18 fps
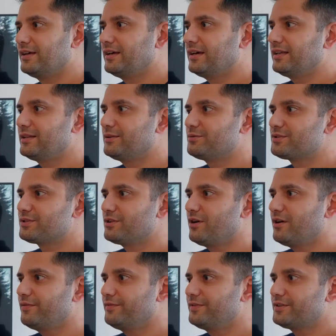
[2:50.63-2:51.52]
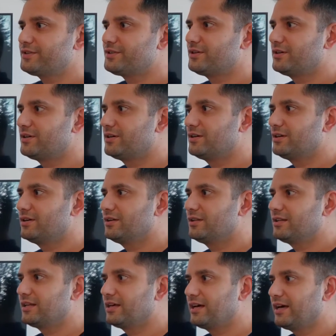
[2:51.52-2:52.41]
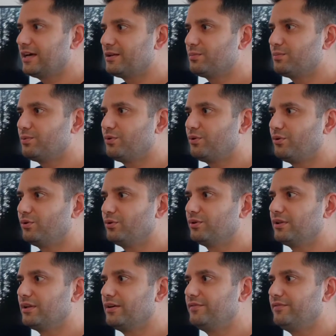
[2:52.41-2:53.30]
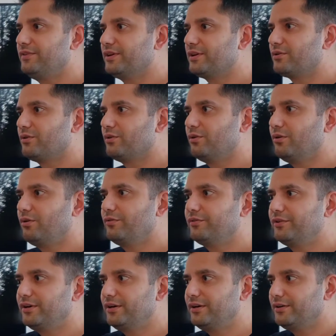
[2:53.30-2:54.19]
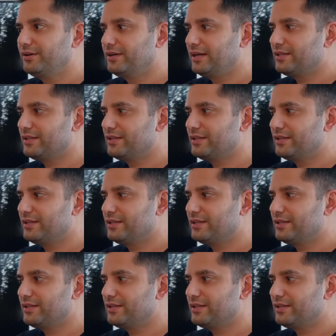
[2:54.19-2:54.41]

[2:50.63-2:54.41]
and there was an officer that had pulled a vehicle over.